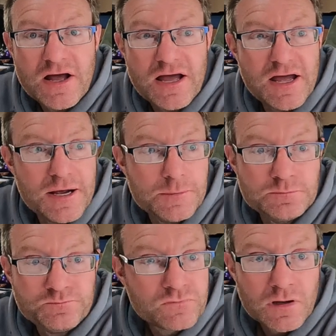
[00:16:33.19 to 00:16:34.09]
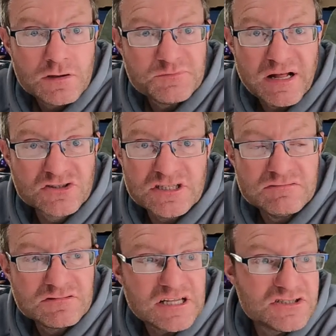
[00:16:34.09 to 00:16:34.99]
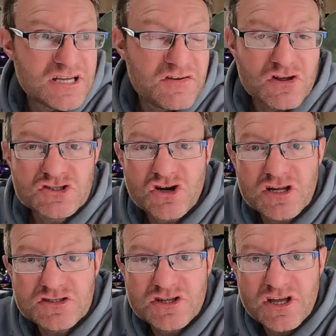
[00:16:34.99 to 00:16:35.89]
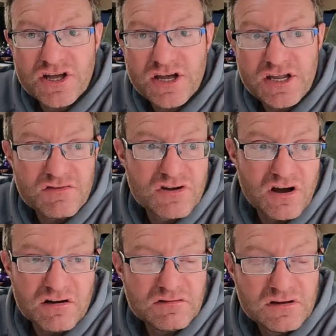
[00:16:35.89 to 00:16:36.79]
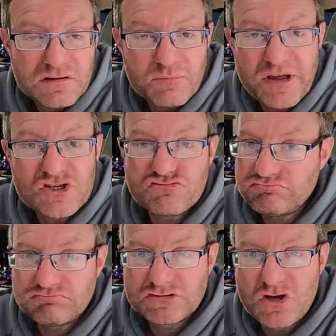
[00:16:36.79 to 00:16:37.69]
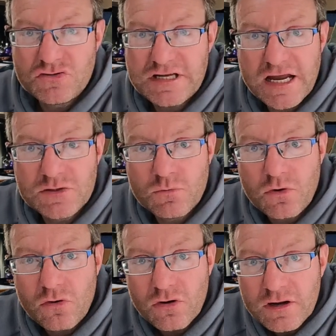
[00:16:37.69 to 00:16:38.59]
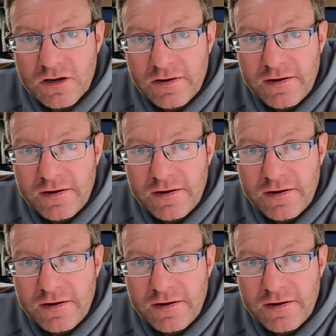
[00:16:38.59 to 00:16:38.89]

It's belting. Like I say, you've got toilets there, you've got beach 2-second walk